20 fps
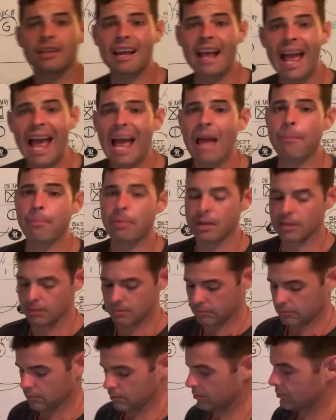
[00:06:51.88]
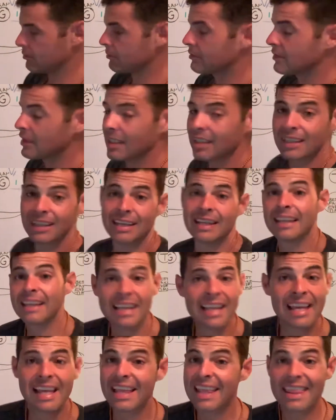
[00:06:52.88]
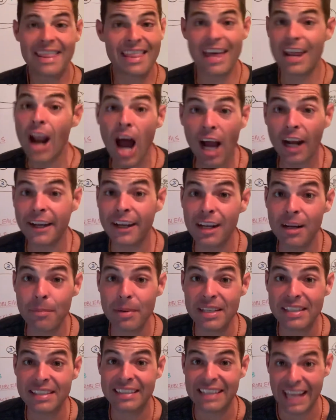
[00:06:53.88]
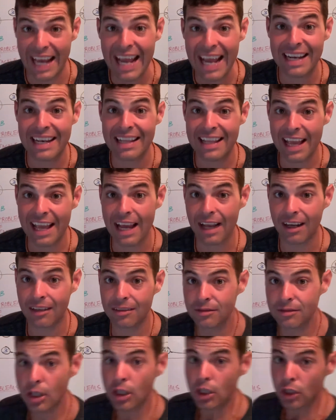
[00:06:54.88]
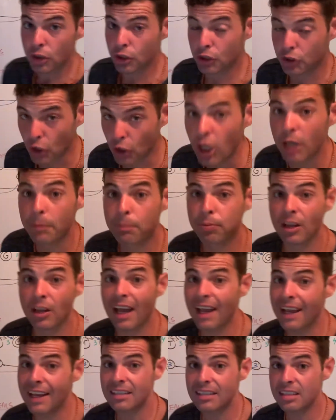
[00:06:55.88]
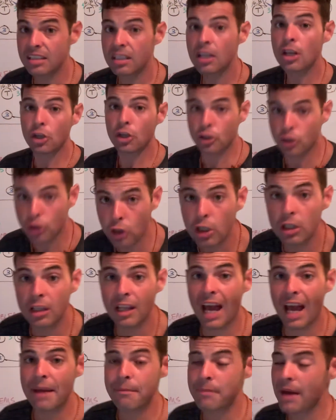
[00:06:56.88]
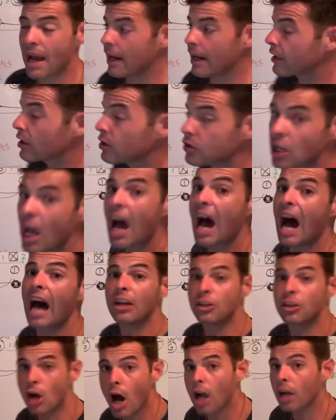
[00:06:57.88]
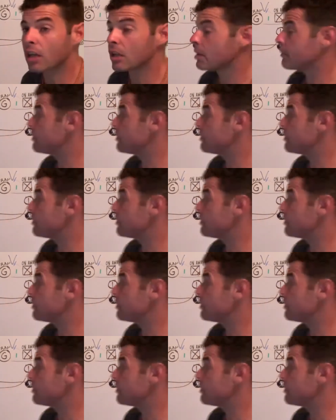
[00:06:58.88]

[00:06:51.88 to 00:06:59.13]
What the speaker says: to happen. They're not going to be standing there. Good players, good linebackers are not going to